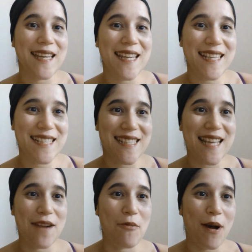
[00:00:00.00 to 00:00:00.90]
Peace
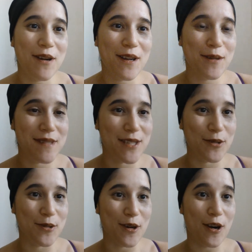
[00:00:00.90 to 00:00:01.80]
and welcome
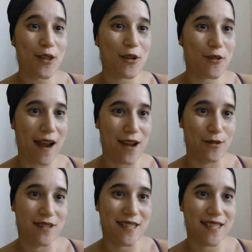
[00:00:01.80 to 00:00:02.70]
to Earth
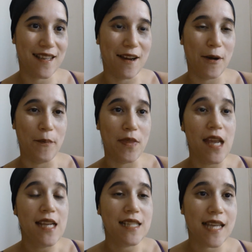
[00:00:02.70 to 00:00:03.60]
Crowns.
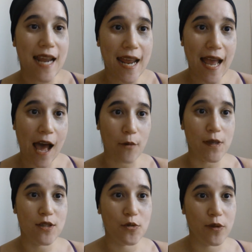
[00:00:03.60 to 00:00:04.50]
Today I'll
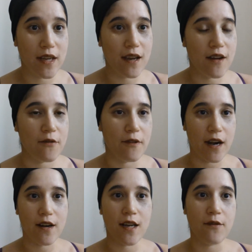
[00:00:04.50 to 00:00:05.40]
be doing a
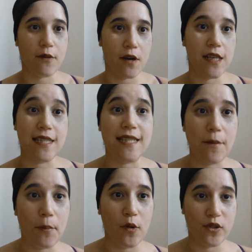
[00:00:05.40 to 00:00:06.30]
very
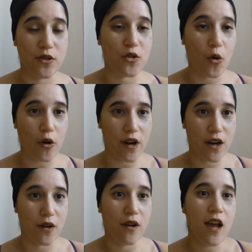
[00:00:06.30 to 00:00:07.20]
simple
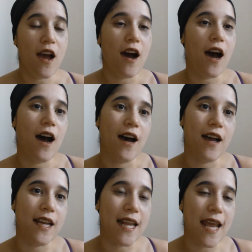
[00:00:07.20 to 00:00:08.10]
tutorial
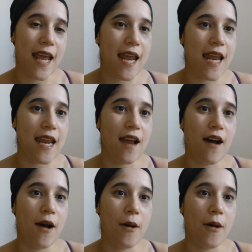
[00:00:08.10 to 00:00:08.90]
on a